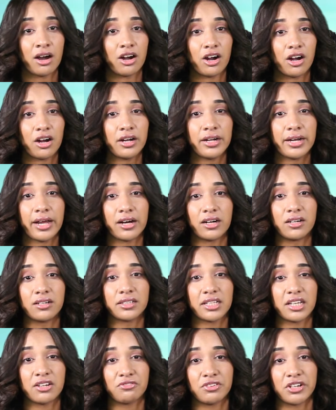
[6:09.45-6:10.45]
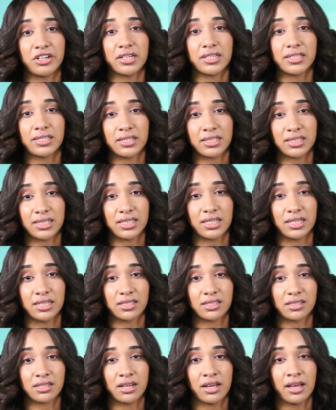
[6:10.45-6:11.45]
are held in various
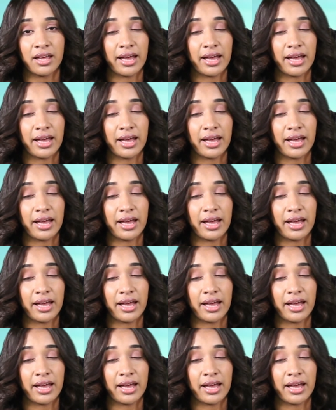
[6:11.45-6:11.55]
cities